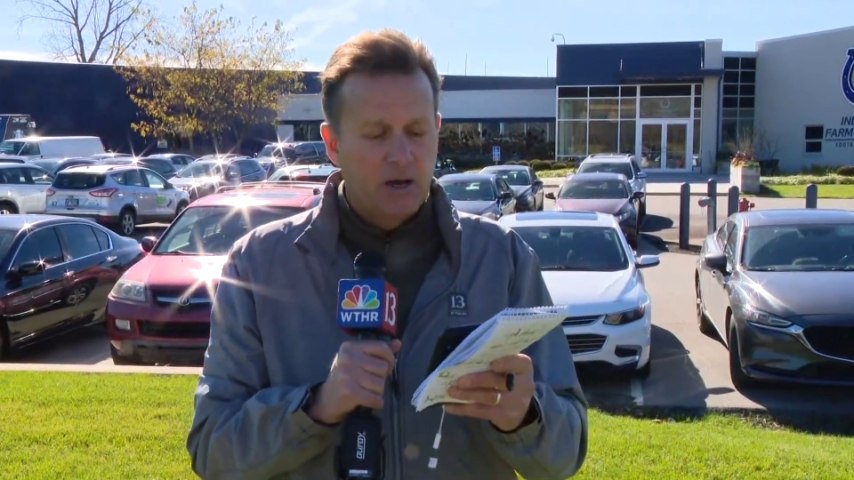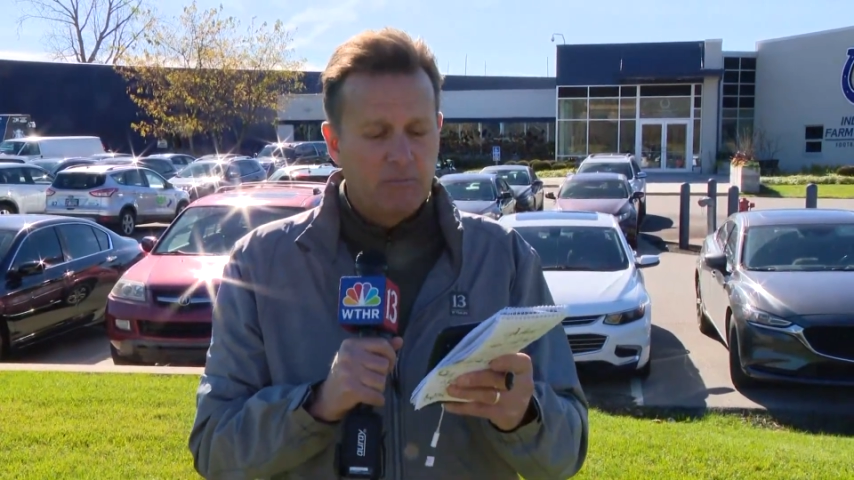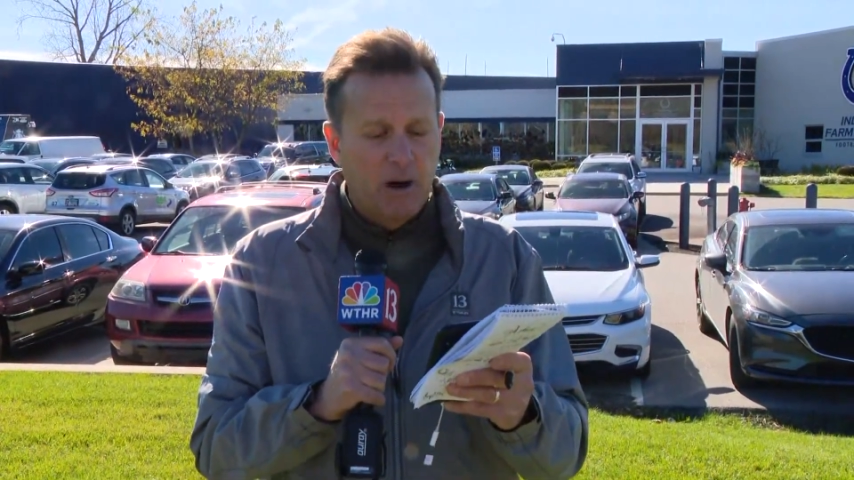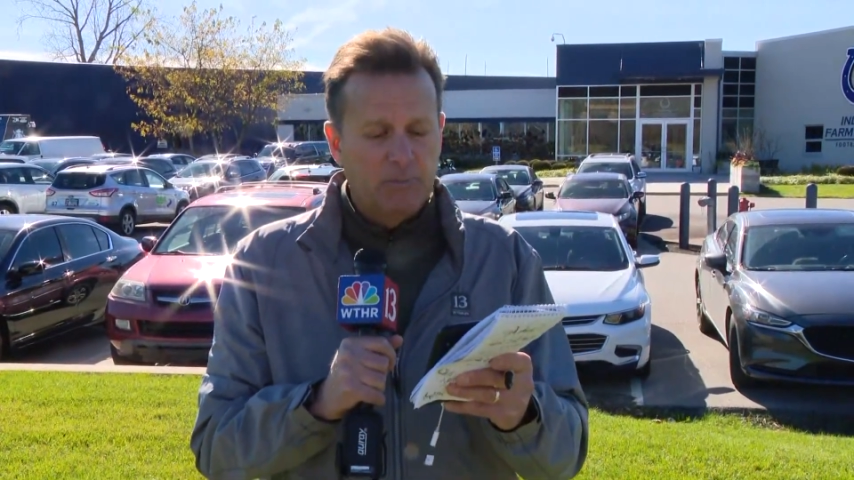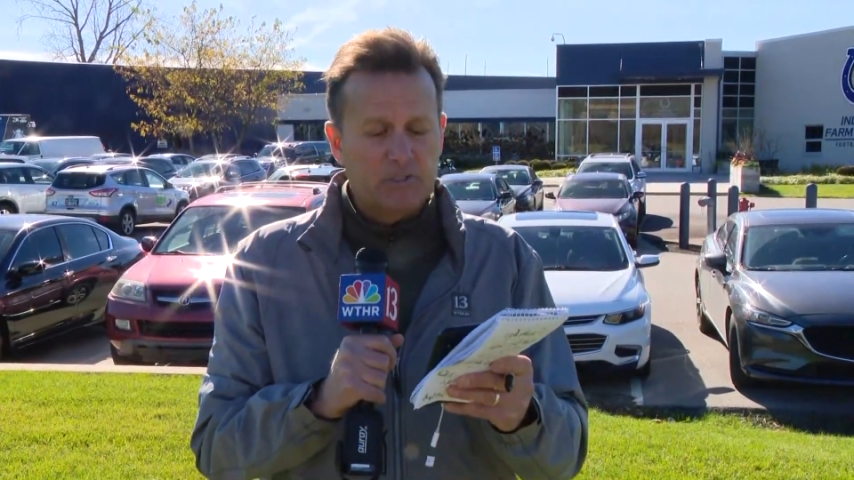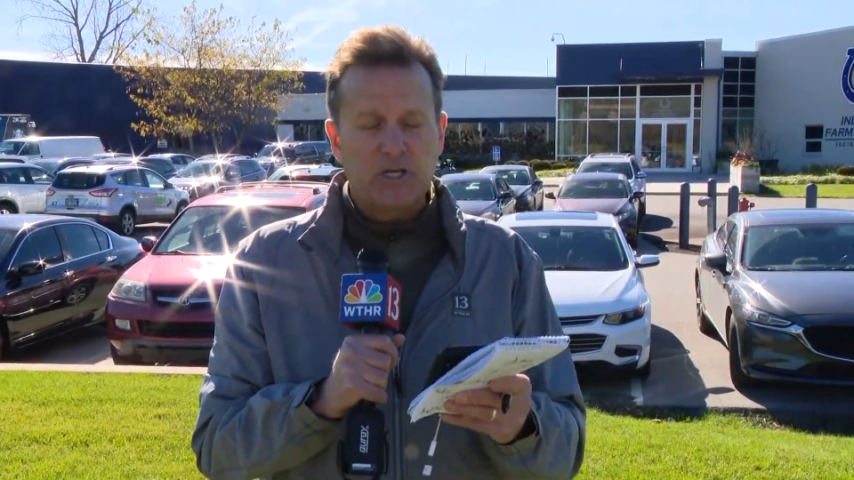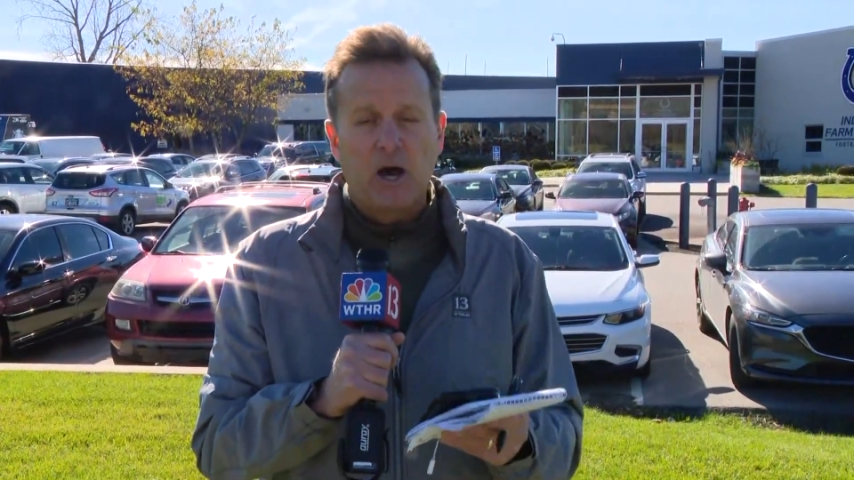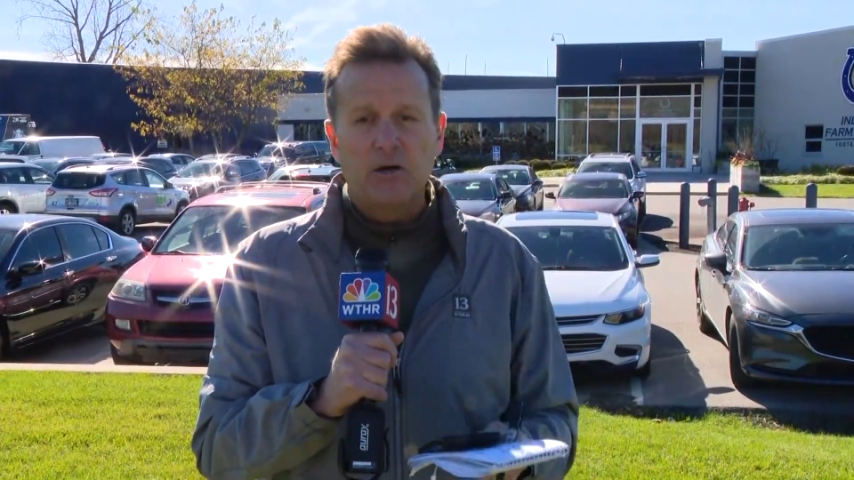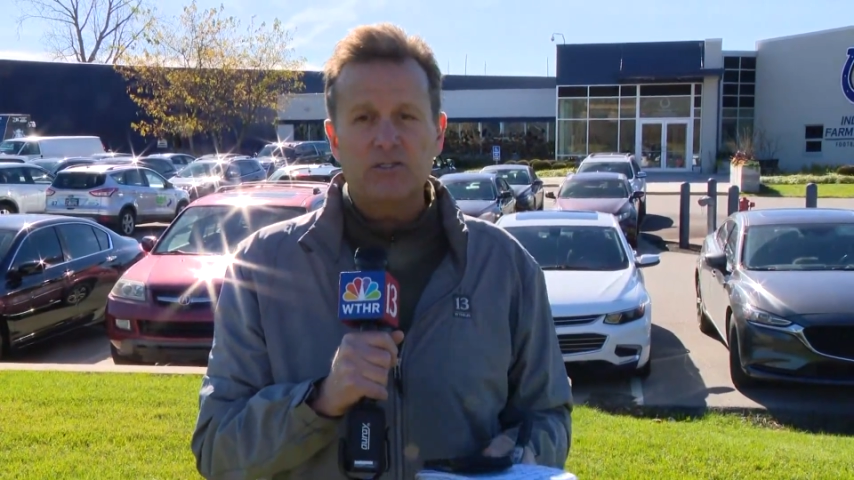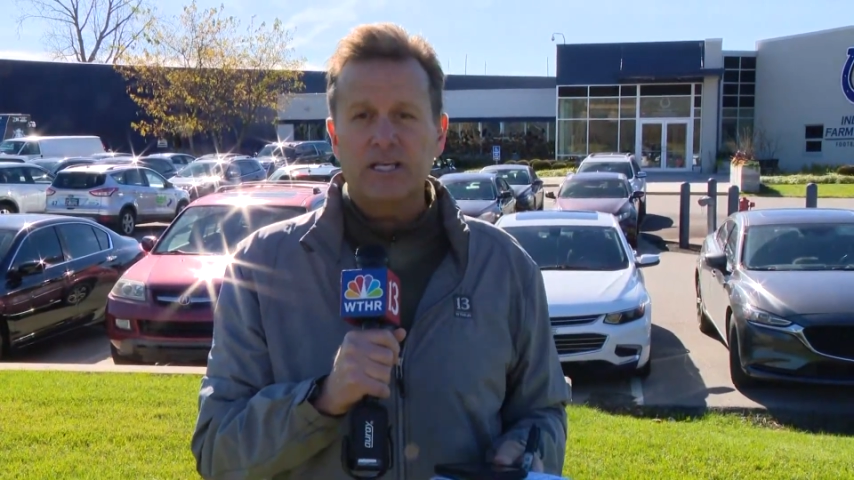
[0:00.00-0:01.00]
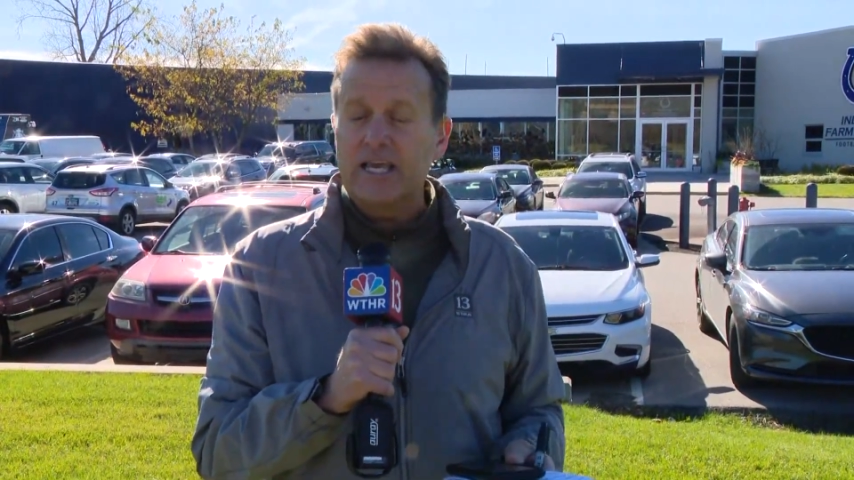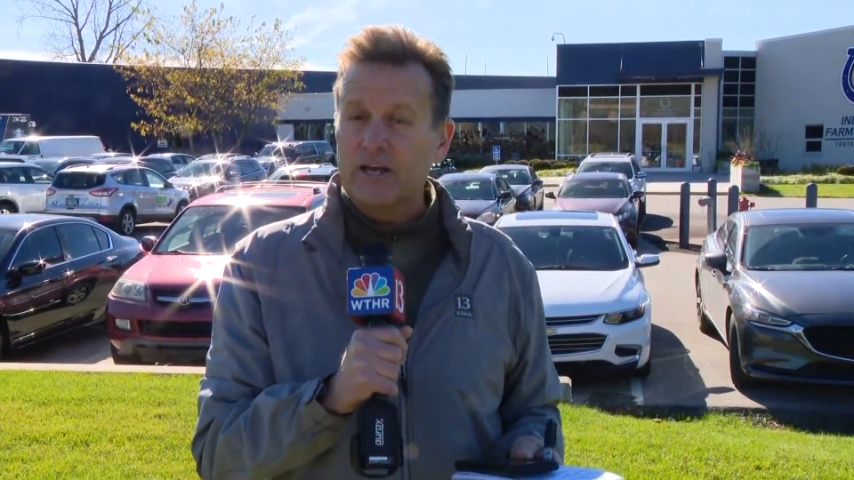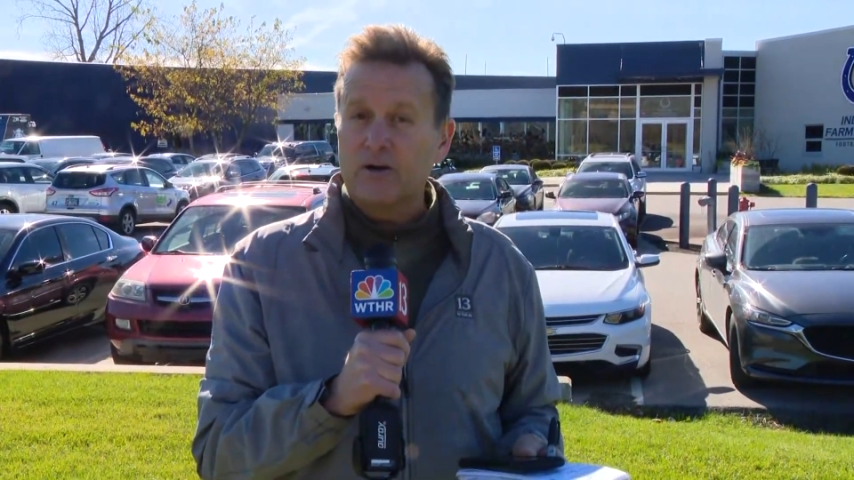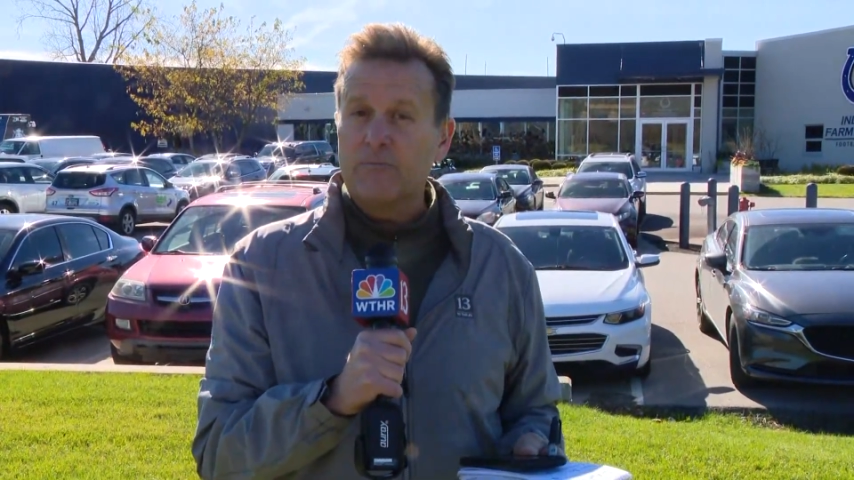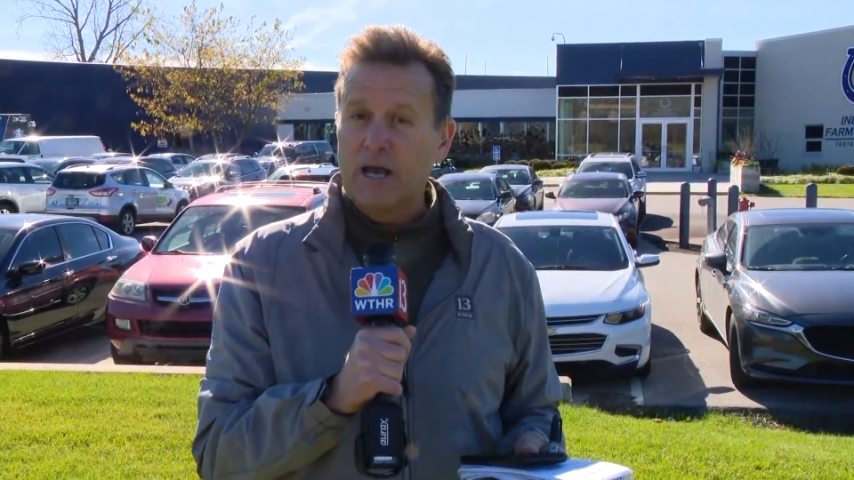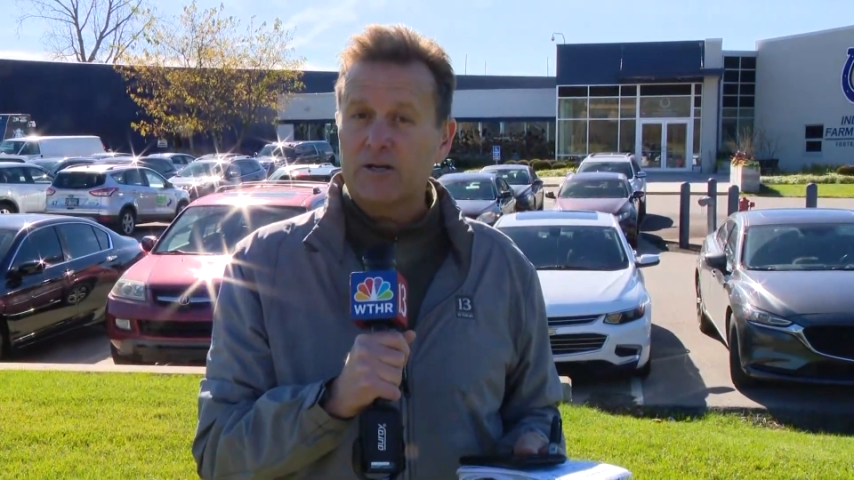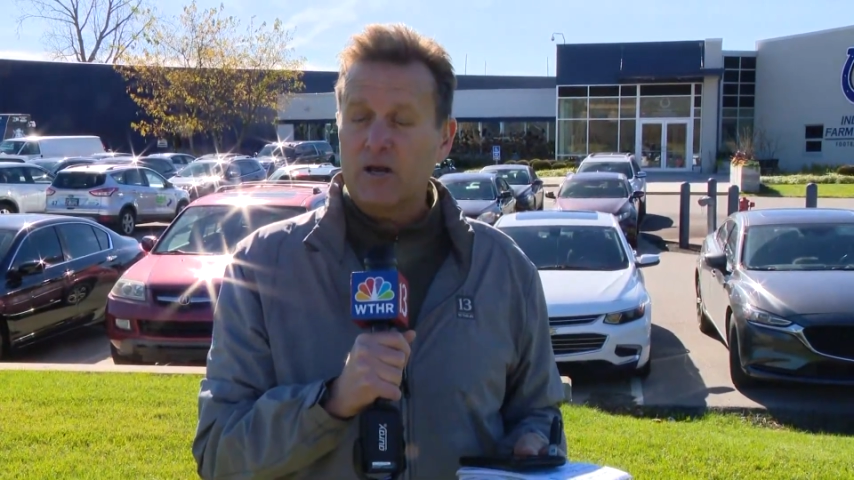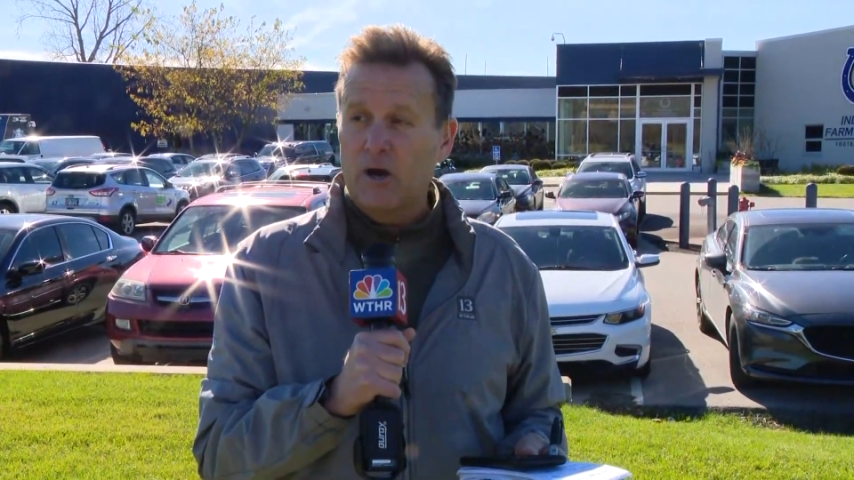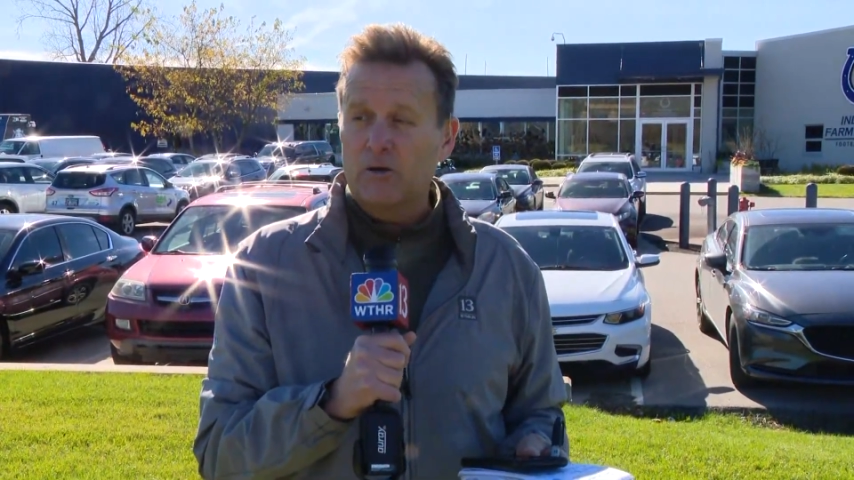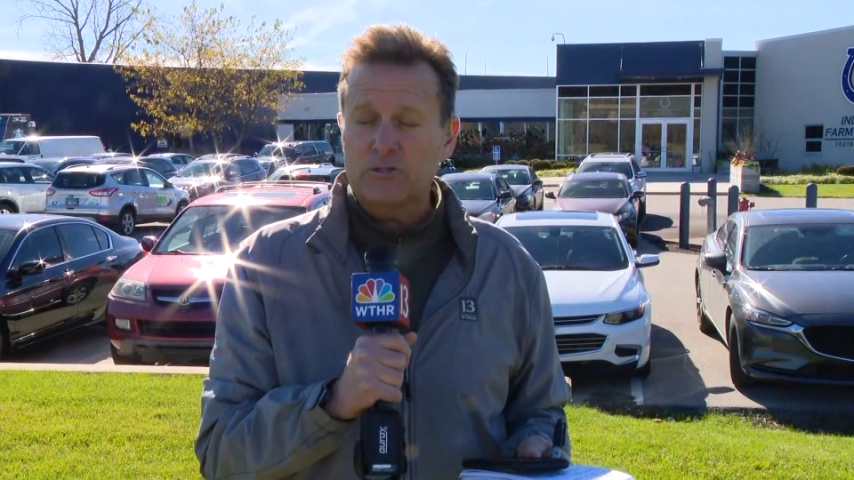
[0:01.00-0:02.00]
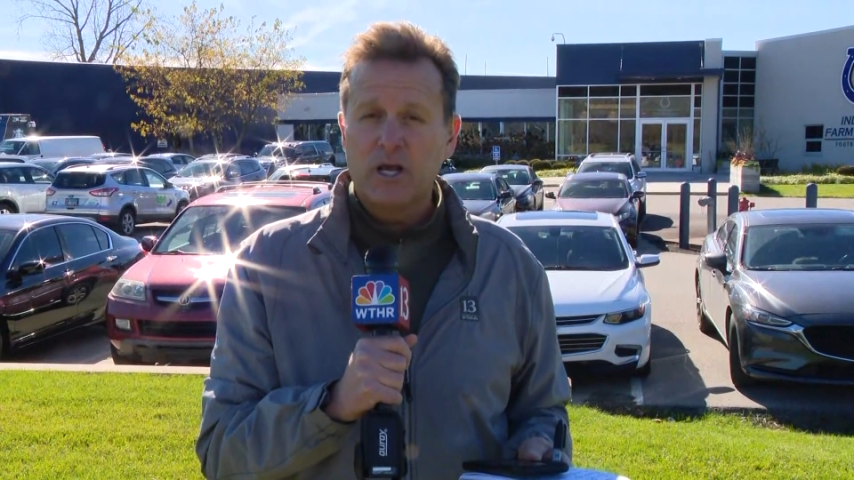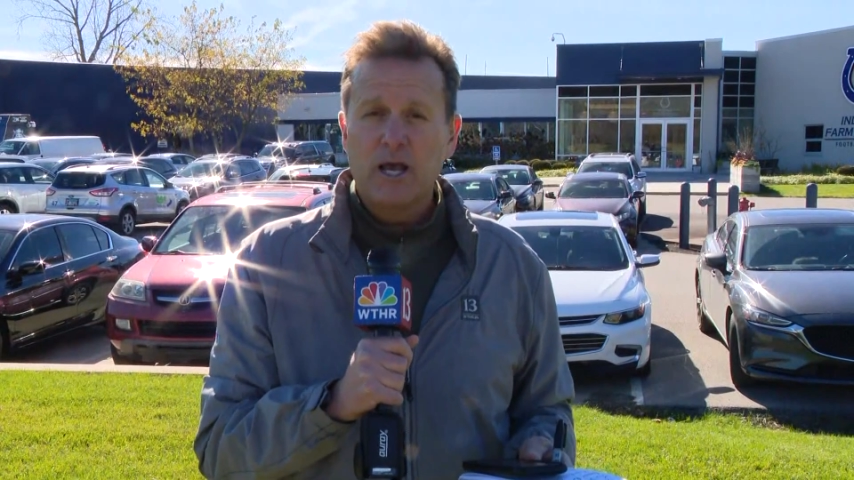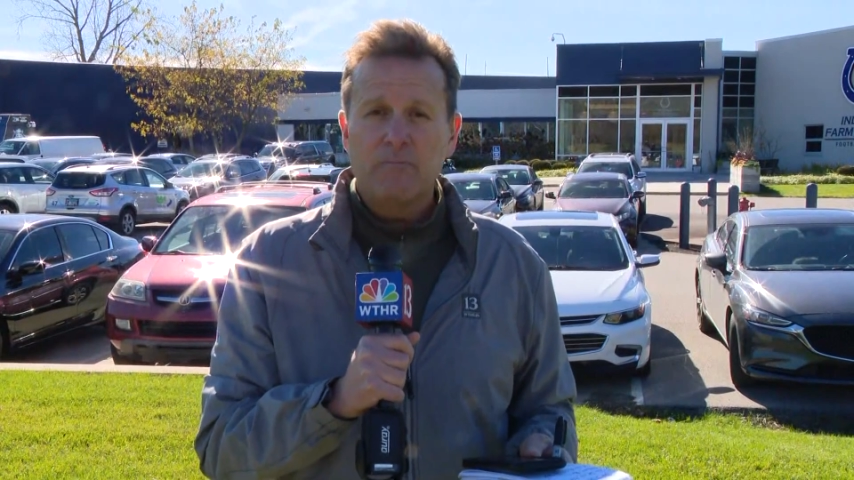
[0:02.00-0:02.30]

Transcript: moments ago as the interim head coach